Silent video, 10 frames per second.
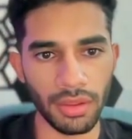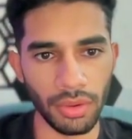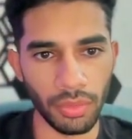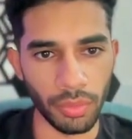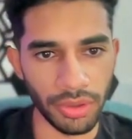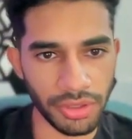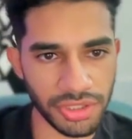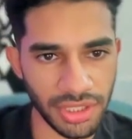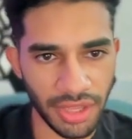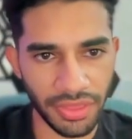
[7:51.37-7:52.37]
When
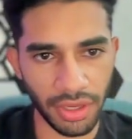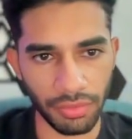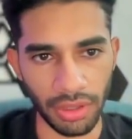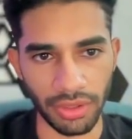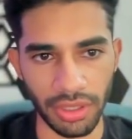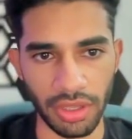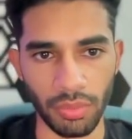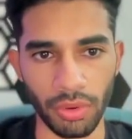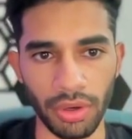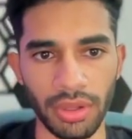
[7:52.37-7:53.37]
there's nothing around the
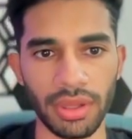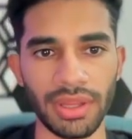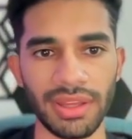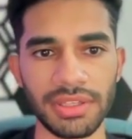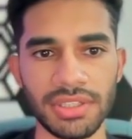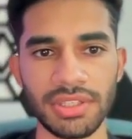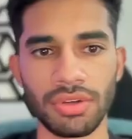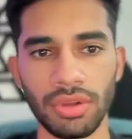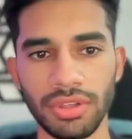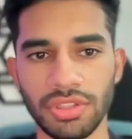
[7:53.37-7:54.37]
keyword, this is
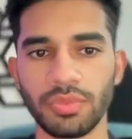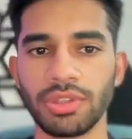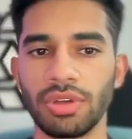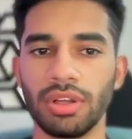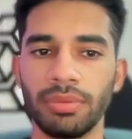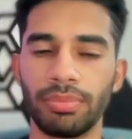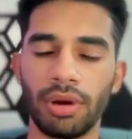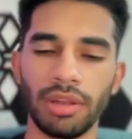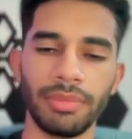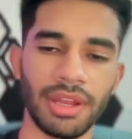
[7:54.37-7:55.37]
what's called a
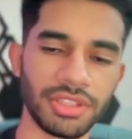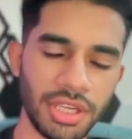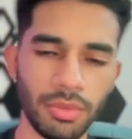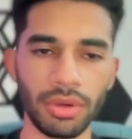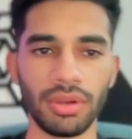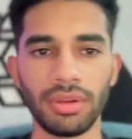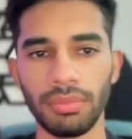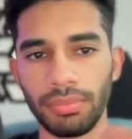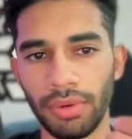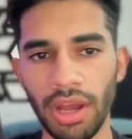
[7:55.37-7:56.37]
broad match keyword.
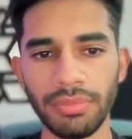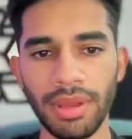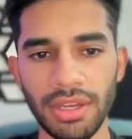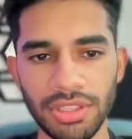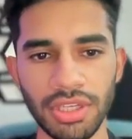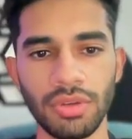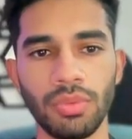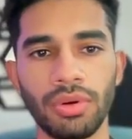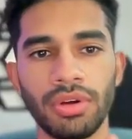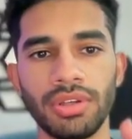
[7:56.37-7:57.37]
Broad match
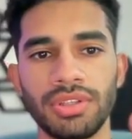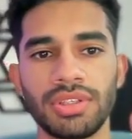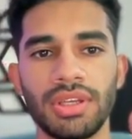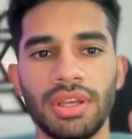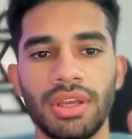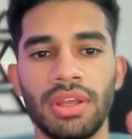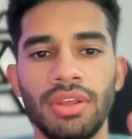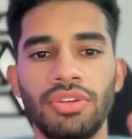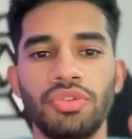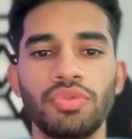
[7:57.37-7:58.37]
keywords
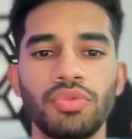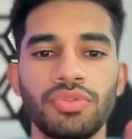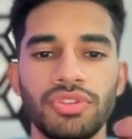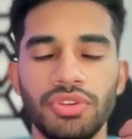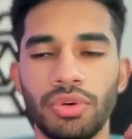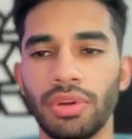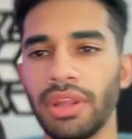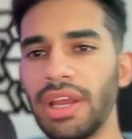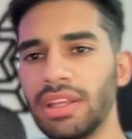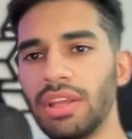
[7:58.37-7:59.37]
use your
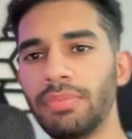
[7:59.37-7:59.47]
landing